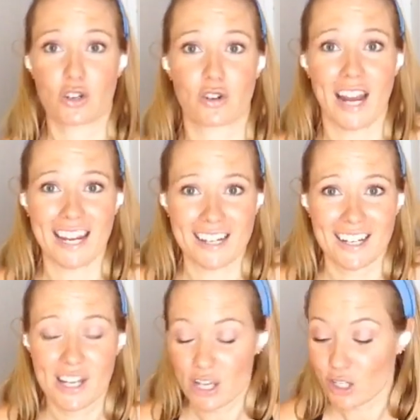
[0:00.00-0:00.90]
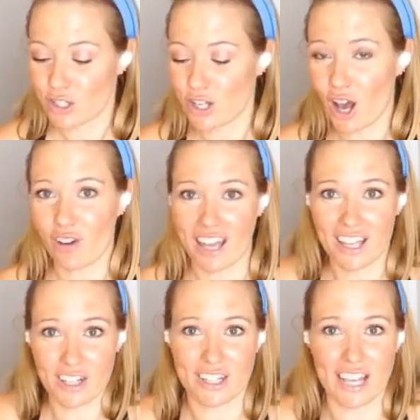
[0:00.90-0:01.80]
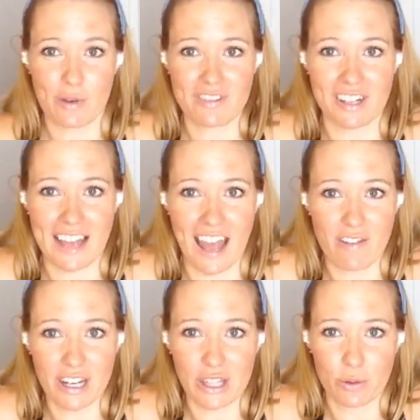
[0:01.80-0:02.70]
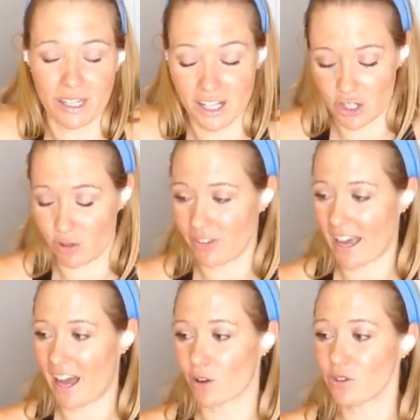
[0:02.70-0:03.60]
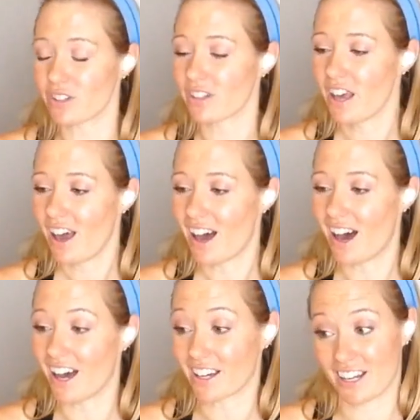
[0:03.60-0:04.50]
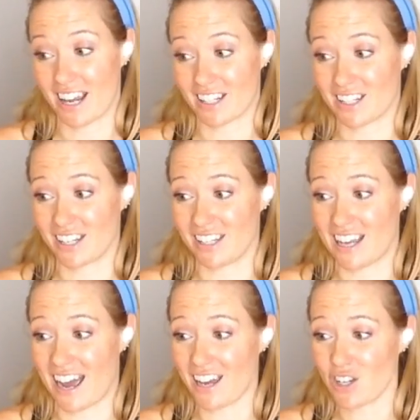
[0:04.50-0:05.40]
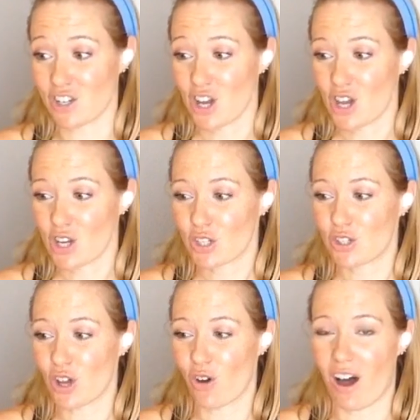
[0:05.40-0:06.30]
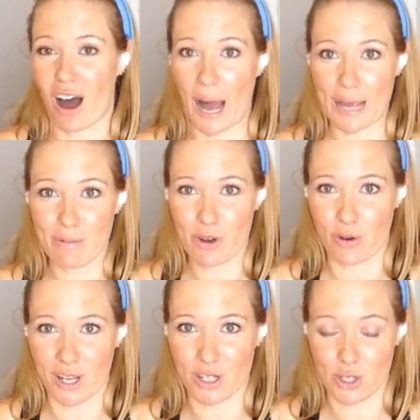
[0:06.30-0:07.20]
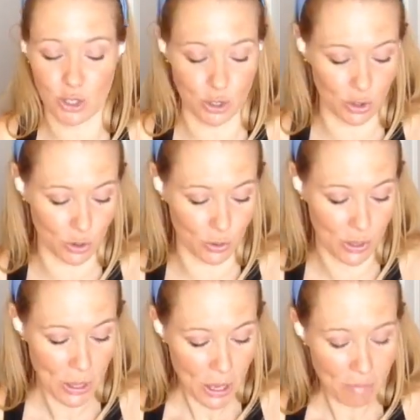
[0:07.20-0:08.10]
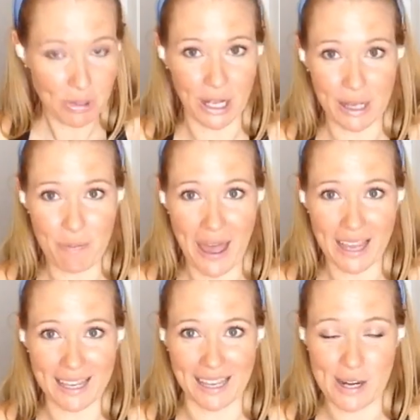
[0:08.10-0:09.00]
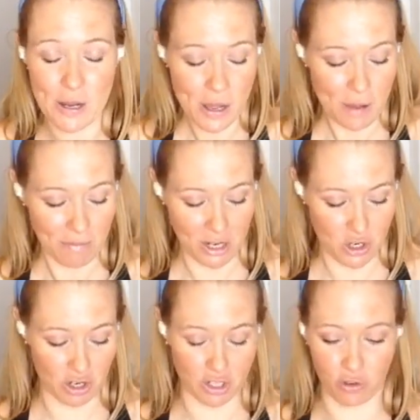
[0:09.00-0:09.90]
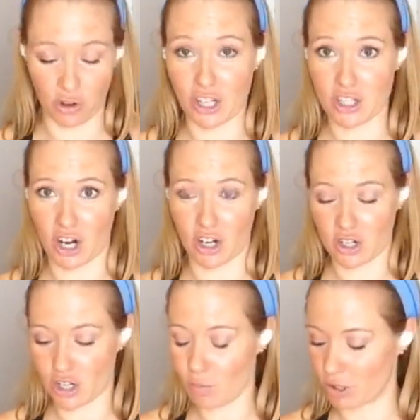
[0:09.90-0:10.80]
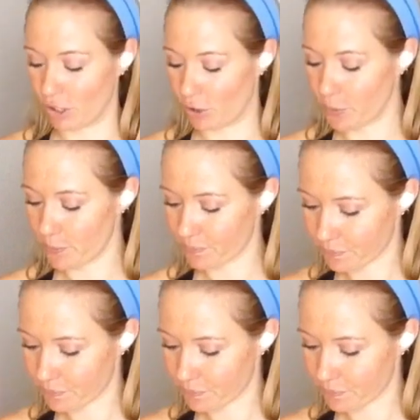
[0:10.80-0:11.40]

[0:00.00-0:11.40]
Great. So it looks like we've done everything we can do in the house, connect to the dash. So I'm going to plug it back in, make sure it's fully charged to blue.